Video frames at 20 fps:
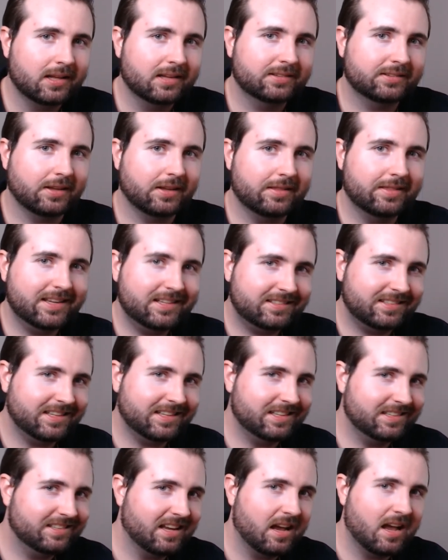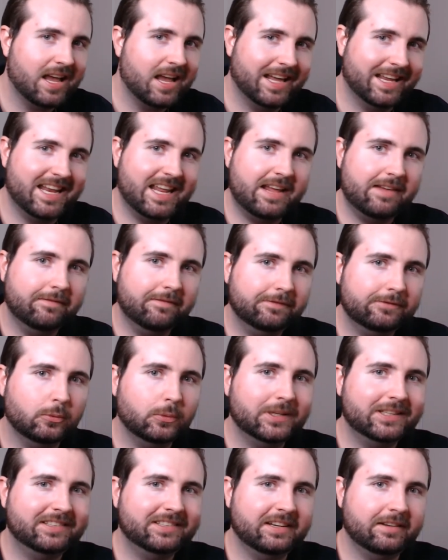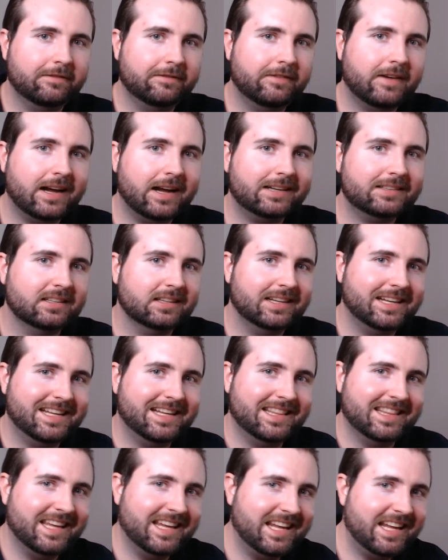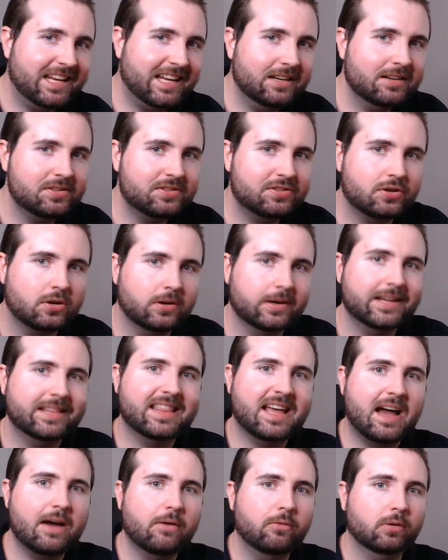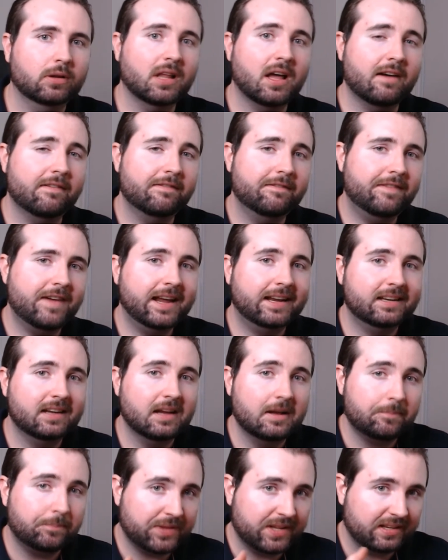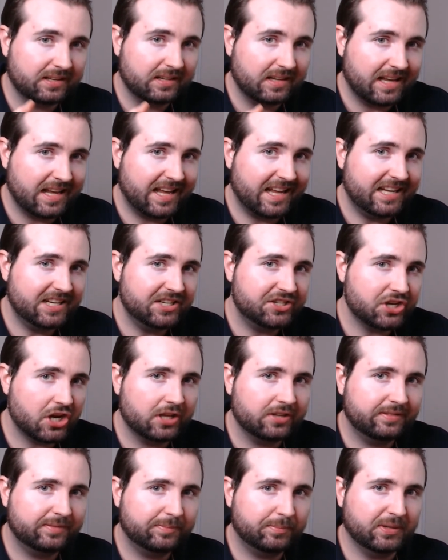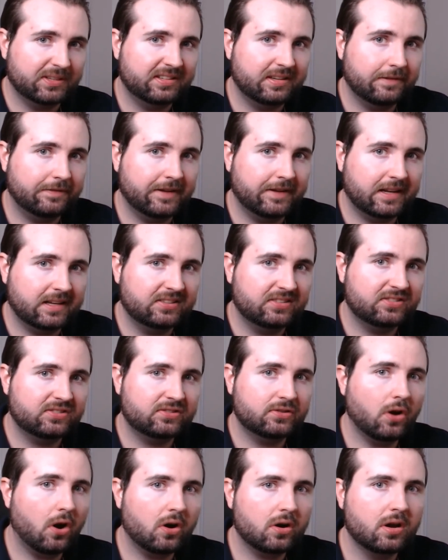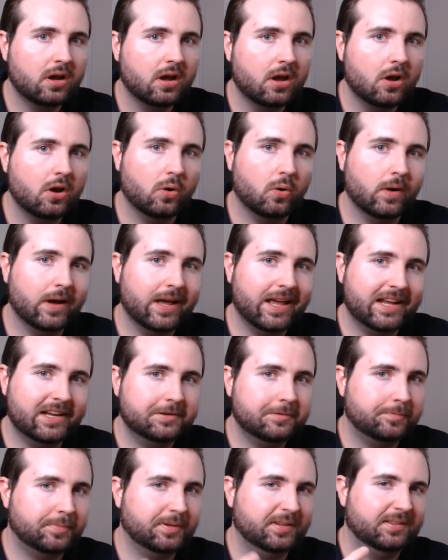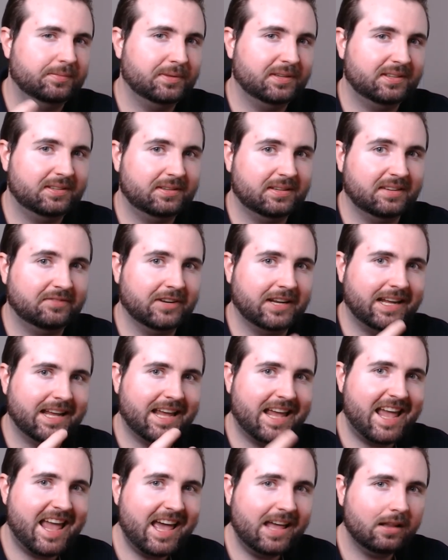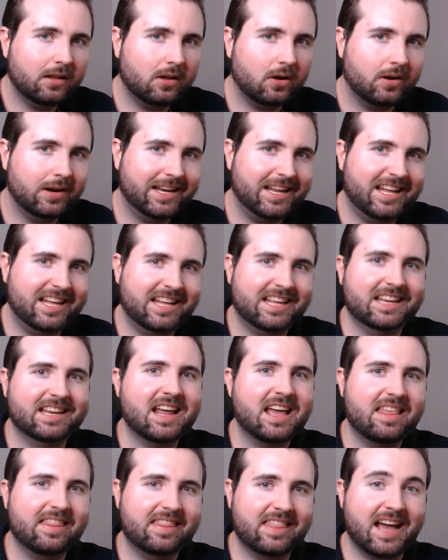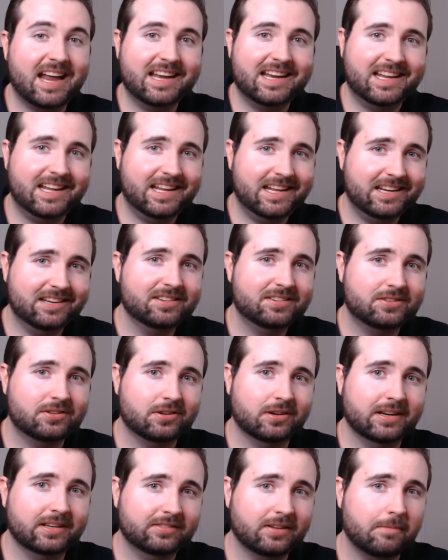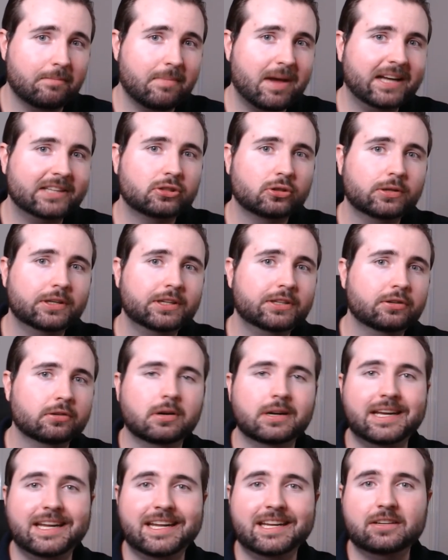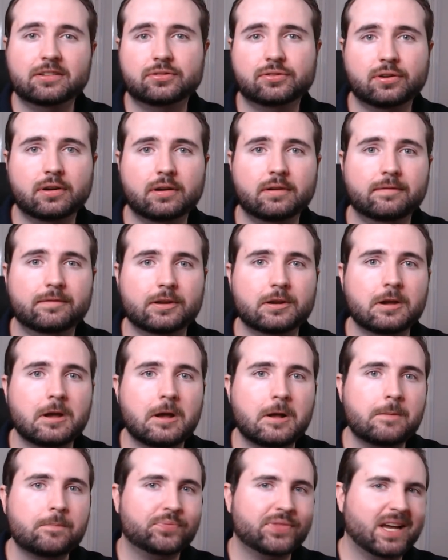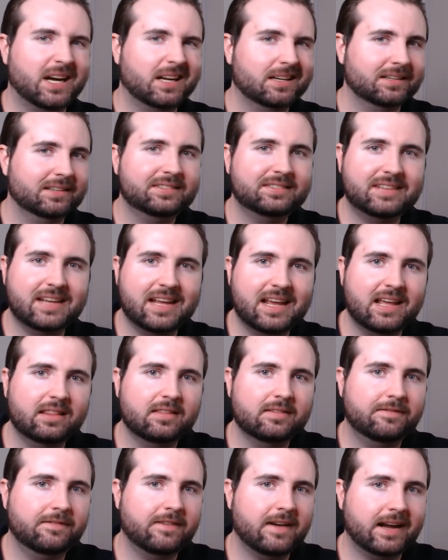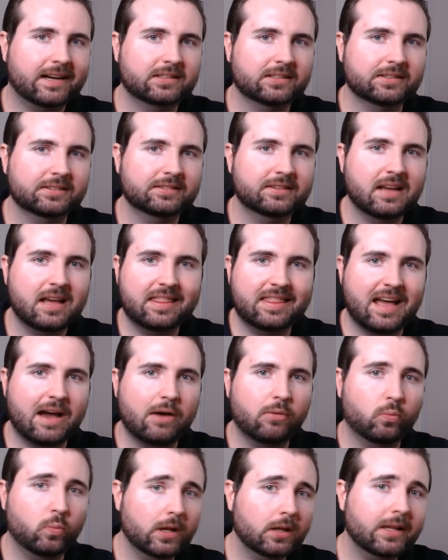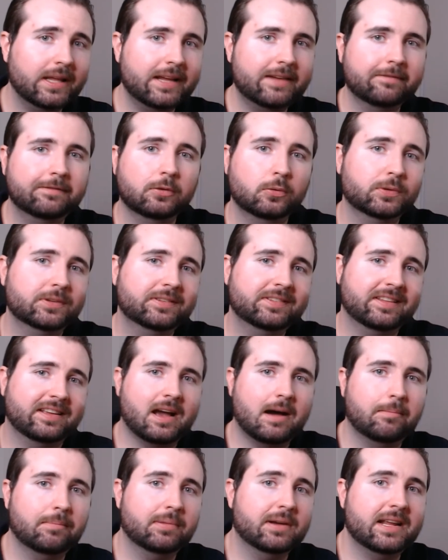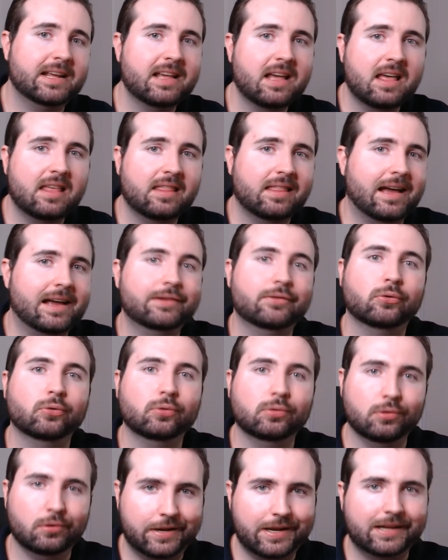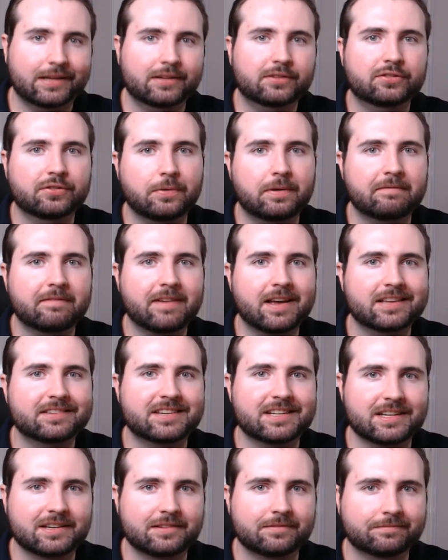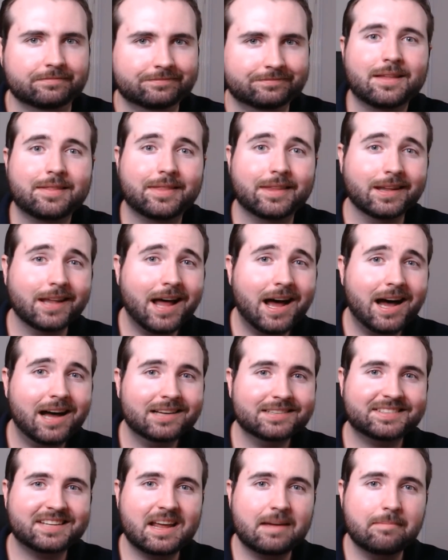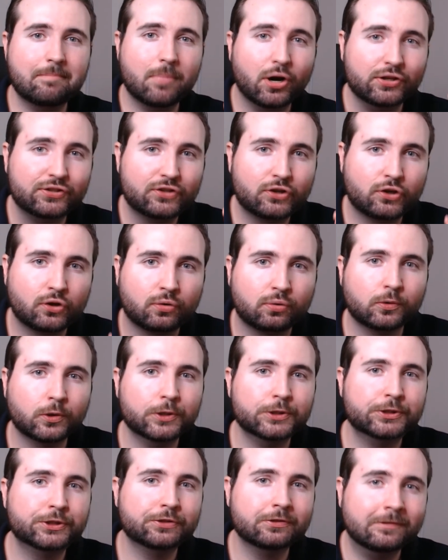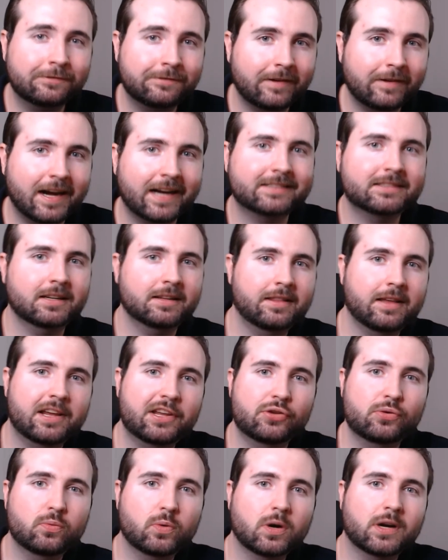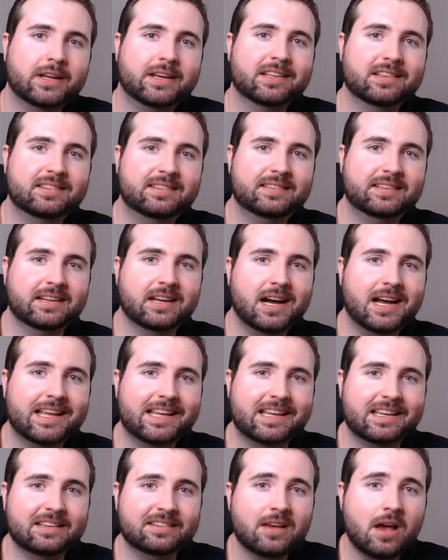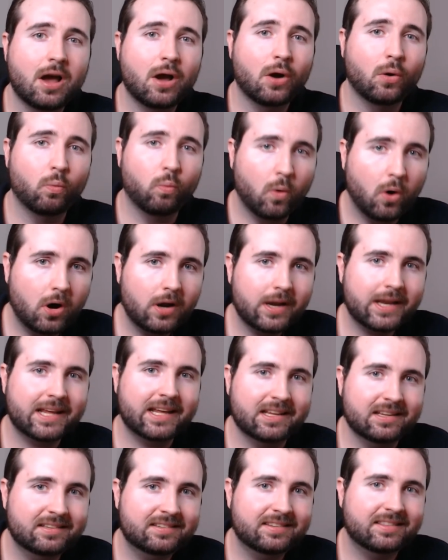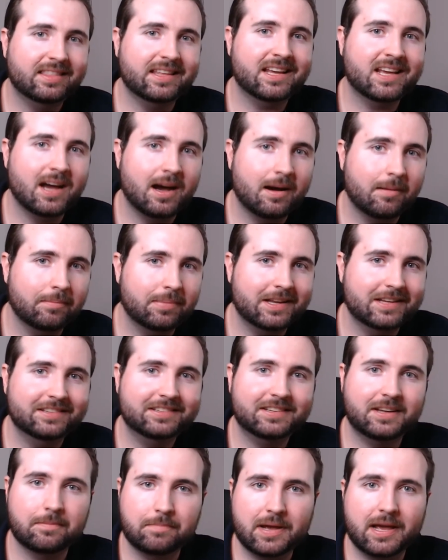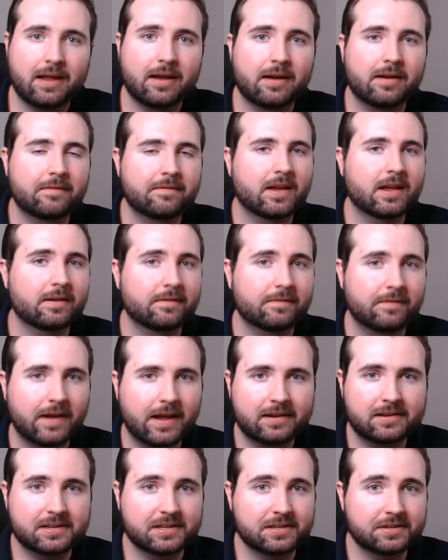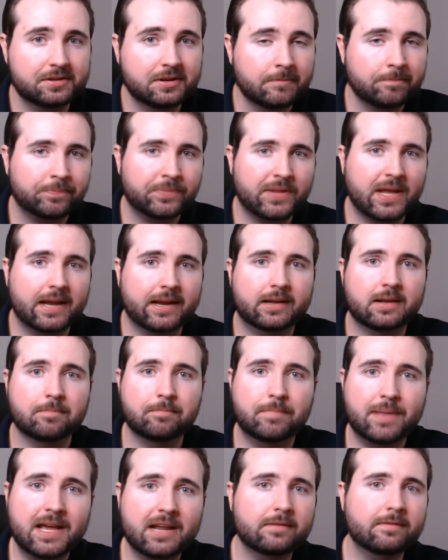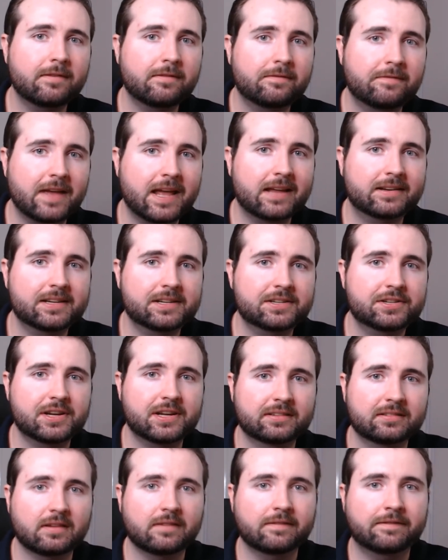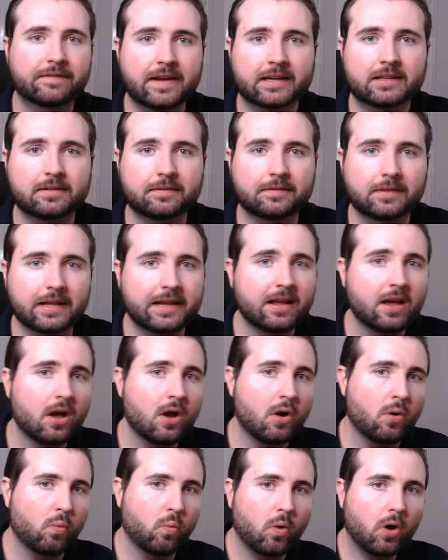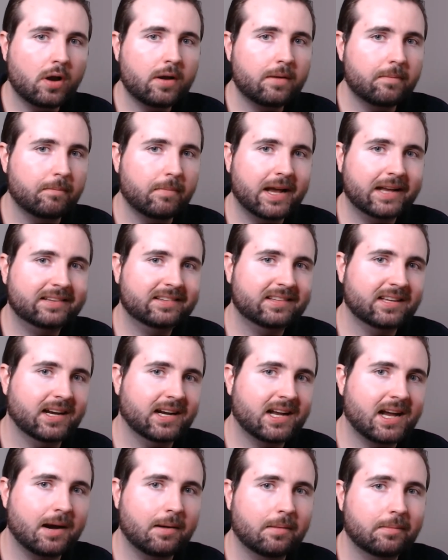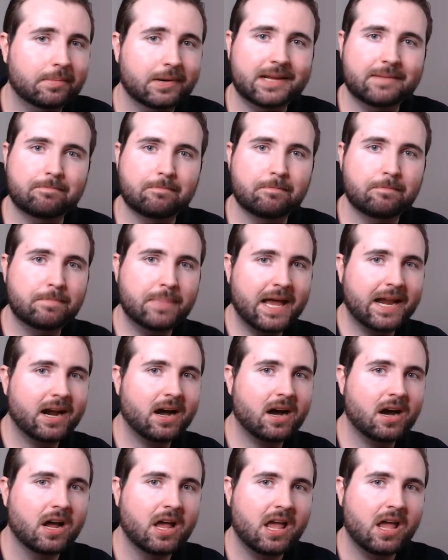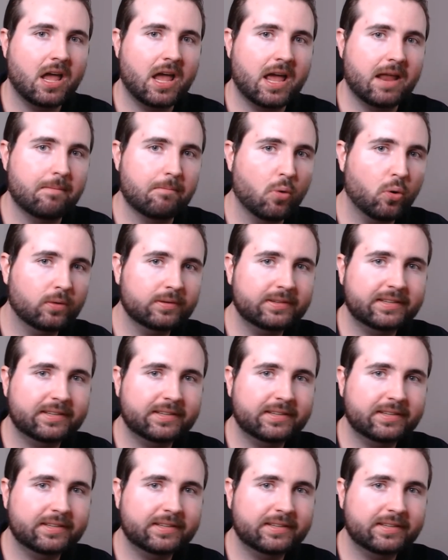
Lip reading: So this is an influencing factor in the industry that will affect each specific stock or each specific airline in that industry. So make sure you do an industry review, understand the factors that will influence the company that you're looking to invest in. The last and most crucial factor that you want to consider is what is the company's competitive advantage. And a competitive advantage is effectively what makes that company better and more